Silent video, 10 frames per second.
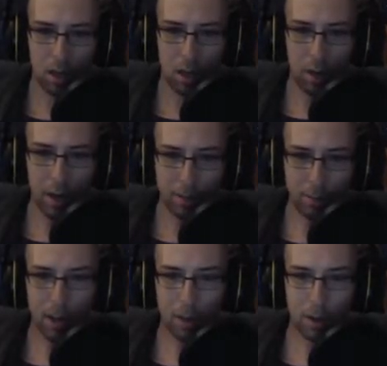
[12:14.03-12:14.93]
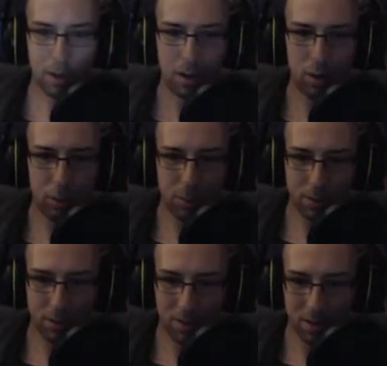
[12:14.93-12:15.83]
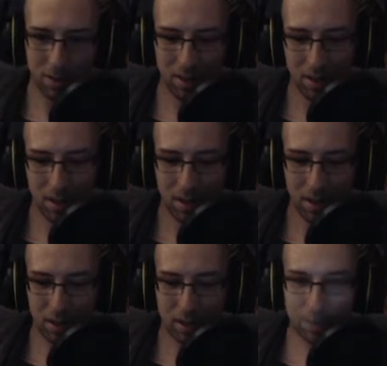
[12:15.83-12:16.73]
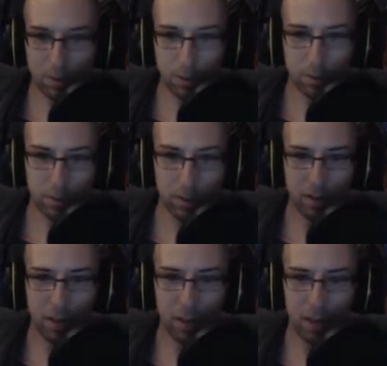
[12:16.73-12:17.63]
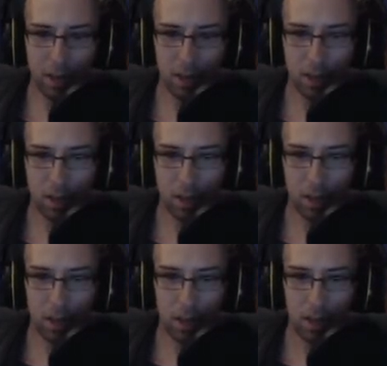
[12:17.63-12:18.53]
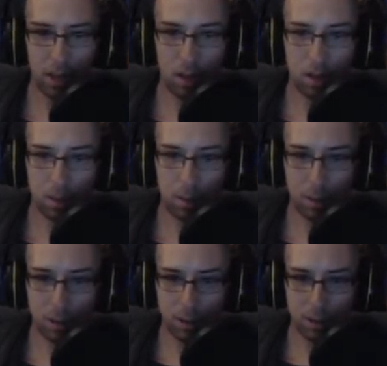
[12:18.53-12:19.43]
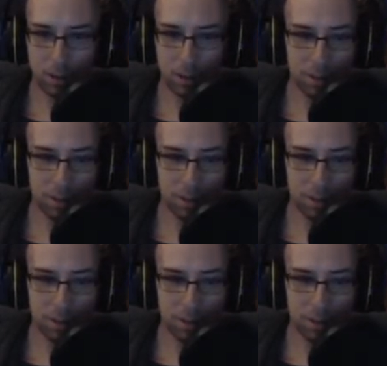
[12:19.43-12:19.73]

Oh, I have a block button. Oops. I just have to hold right click. Maybe I should use that